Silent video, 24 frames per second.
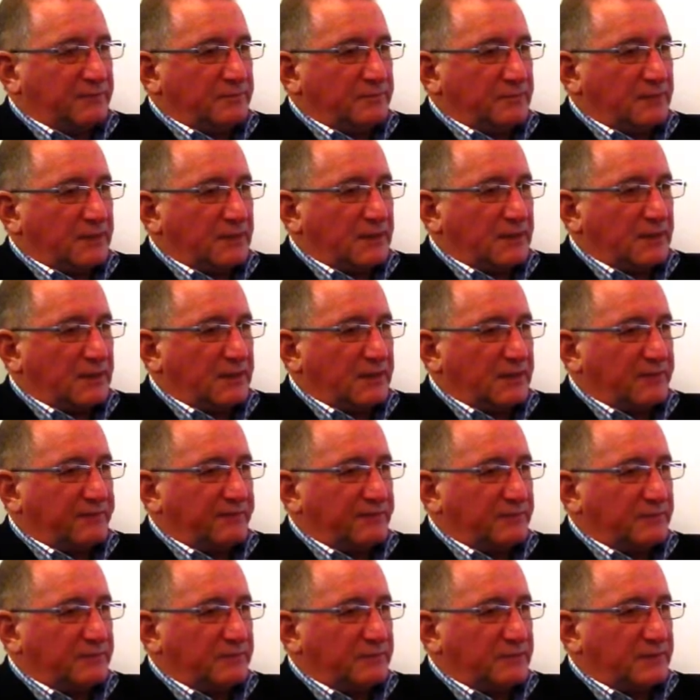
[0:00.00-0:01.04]
I had a lady
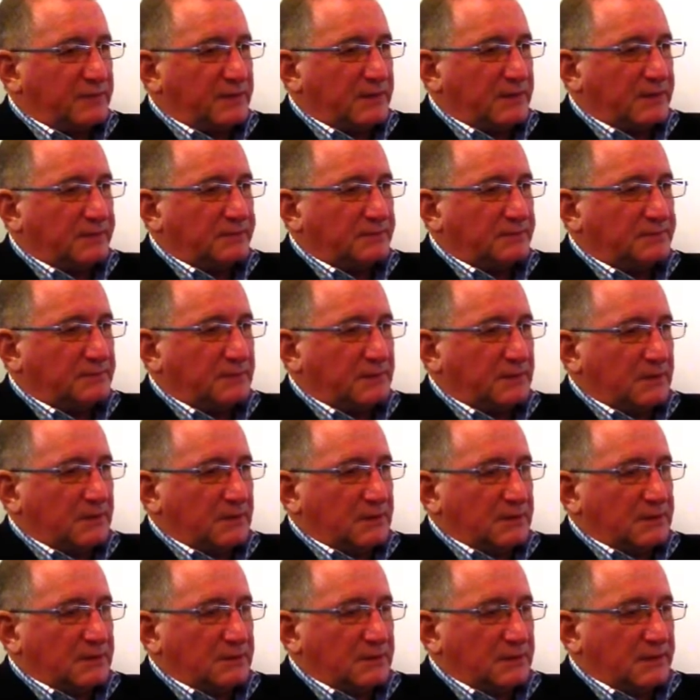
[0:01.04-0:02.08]
from
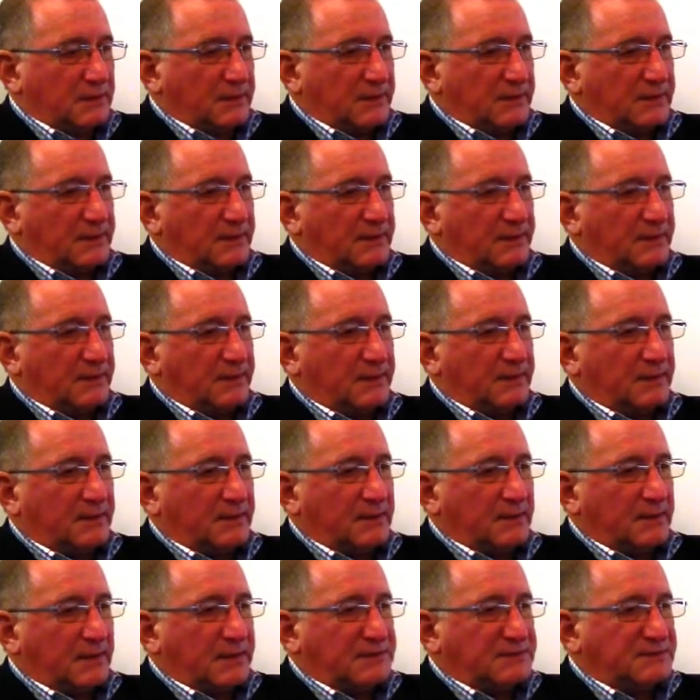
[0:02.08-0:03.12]

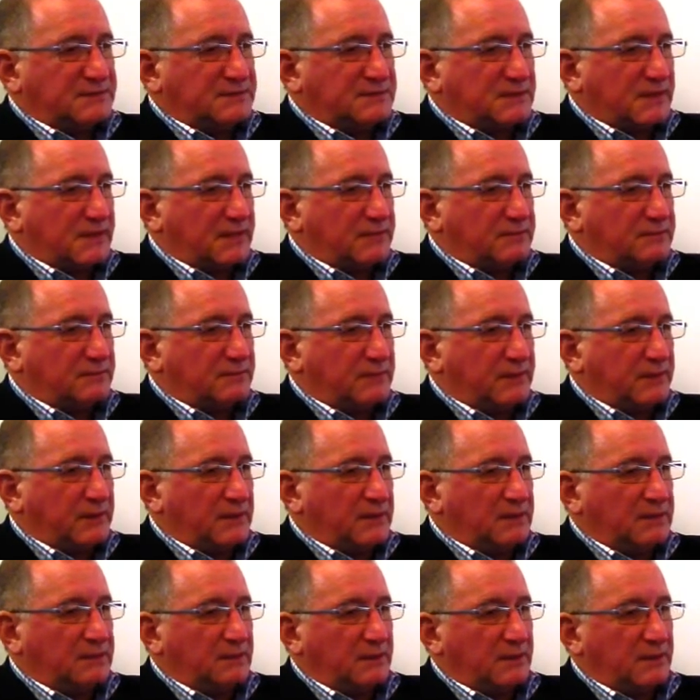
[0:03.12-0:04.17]
Lade Estate
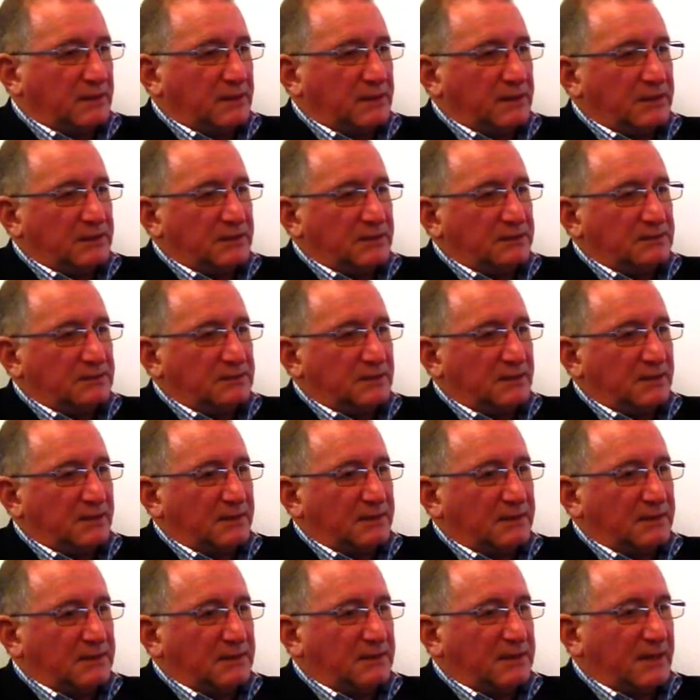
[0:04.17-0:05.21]
ring and
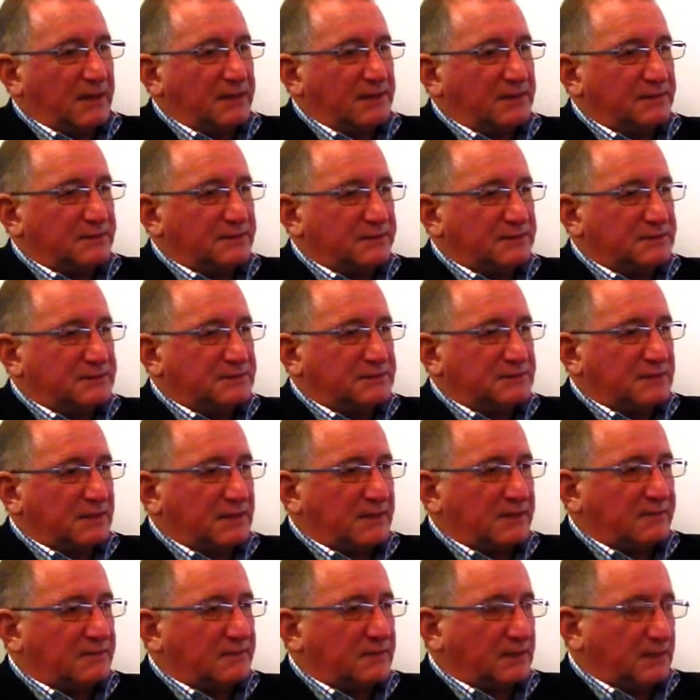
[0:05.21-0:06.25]
indicated that
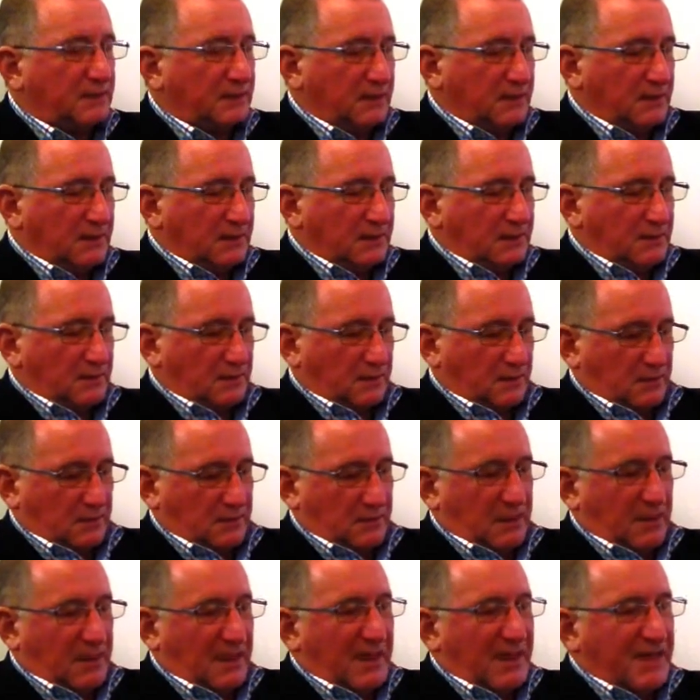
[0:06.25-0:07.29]
a
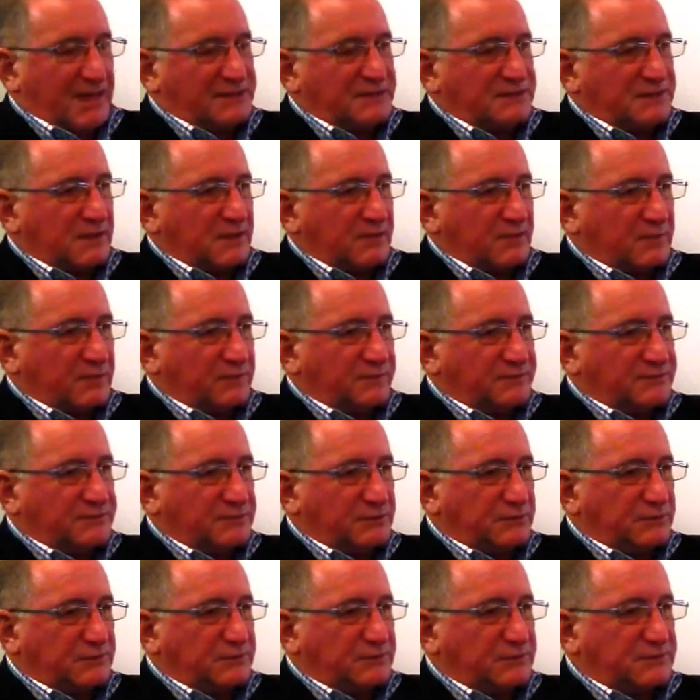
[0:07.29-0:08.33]
large number of
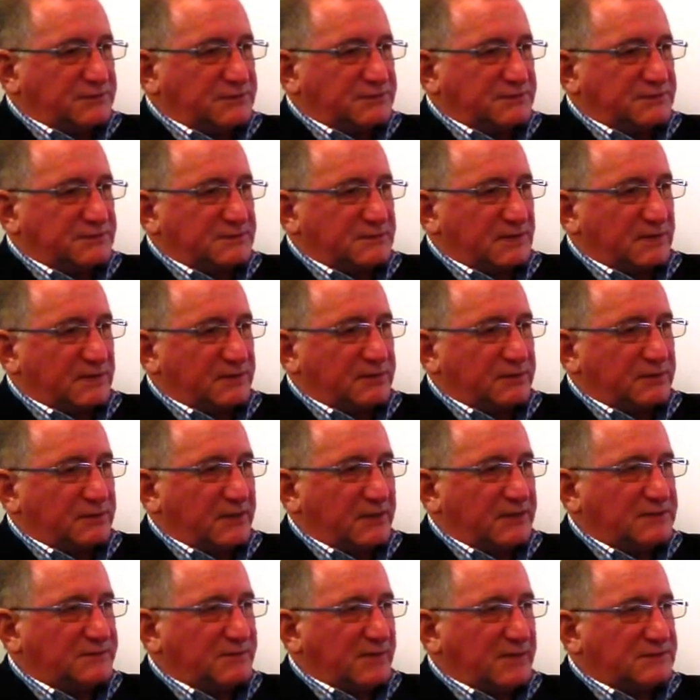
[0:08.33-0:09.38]
students do
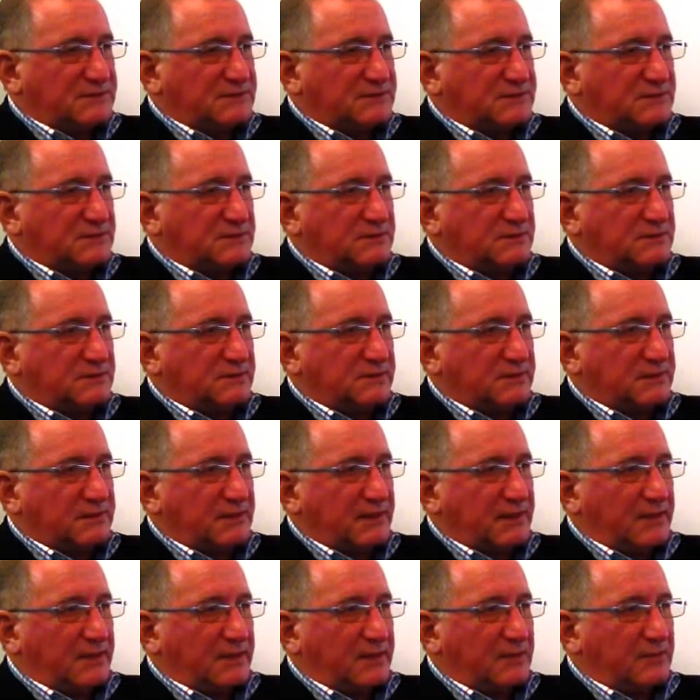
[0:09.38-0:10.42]
catch buses in
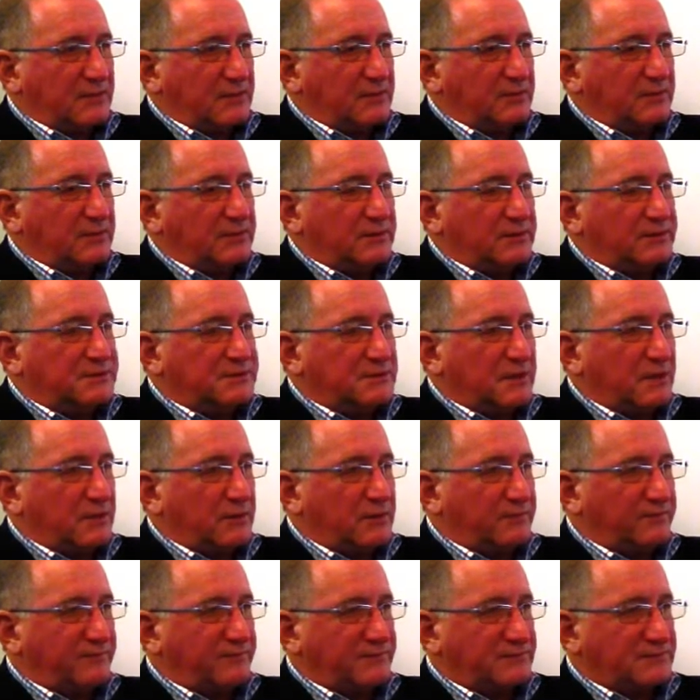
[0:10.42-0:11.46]
that area, and there's no
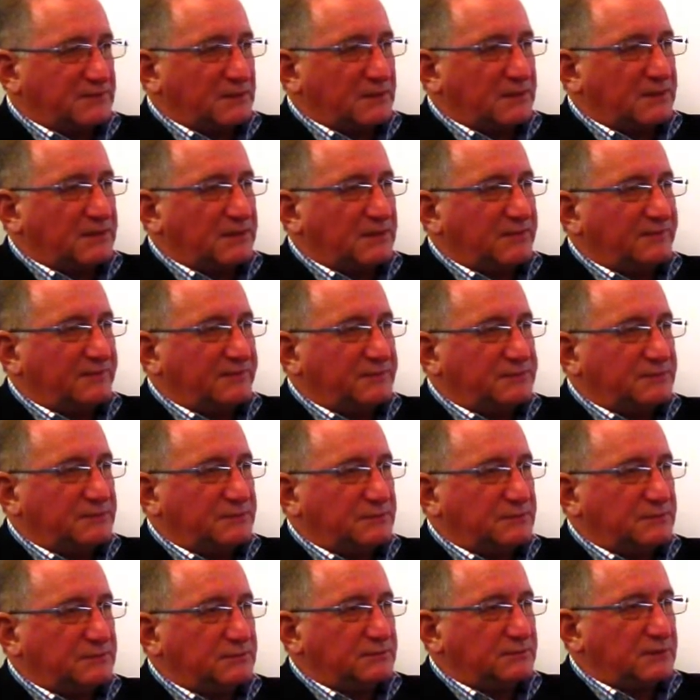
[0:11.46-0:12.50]
facility
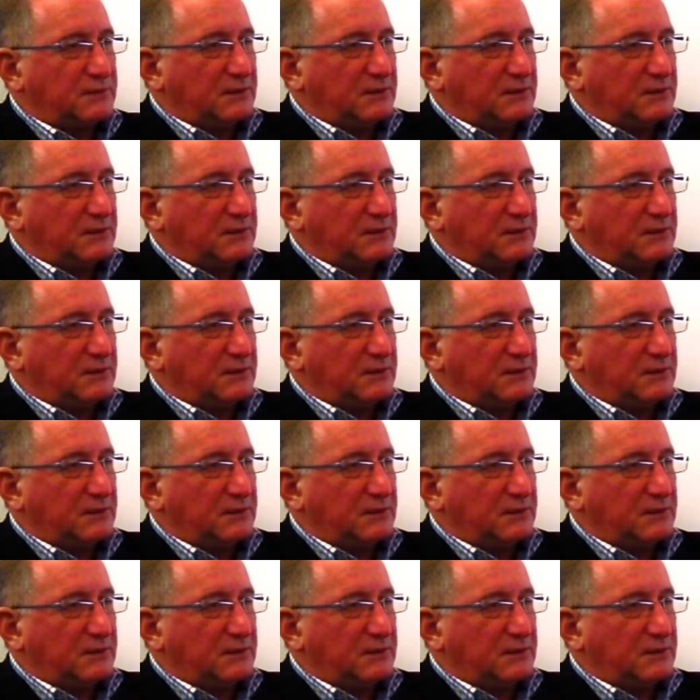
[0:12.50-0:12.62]
to